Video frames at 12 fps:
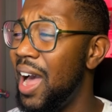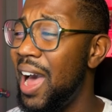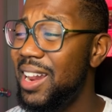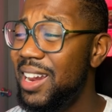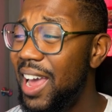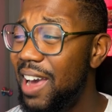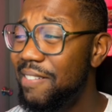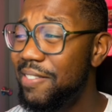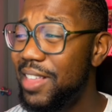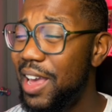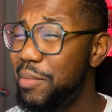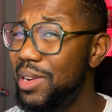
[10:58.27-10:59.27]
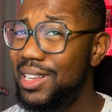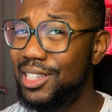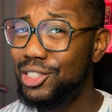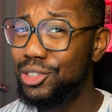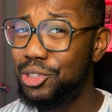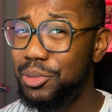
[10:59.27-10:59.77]
I didn't have that many
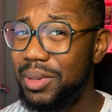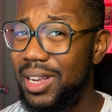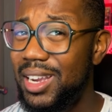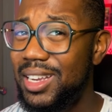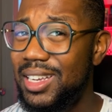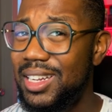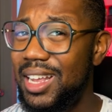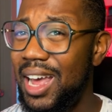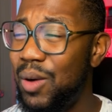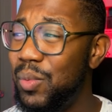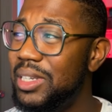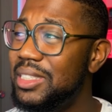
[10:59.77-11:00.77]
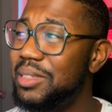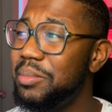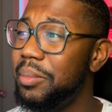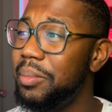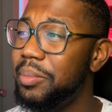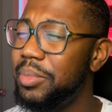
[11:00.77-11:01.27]
issues playing it. I wasn't
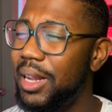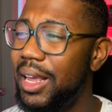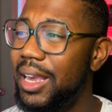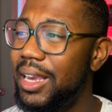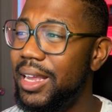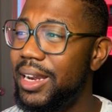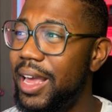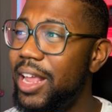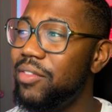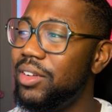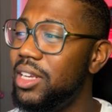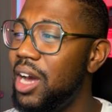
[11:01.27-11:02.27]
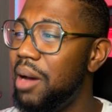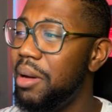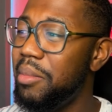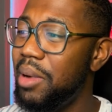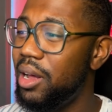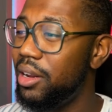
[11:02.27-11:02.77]
playing it natively on my
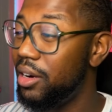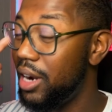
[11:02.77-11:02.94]
monitor.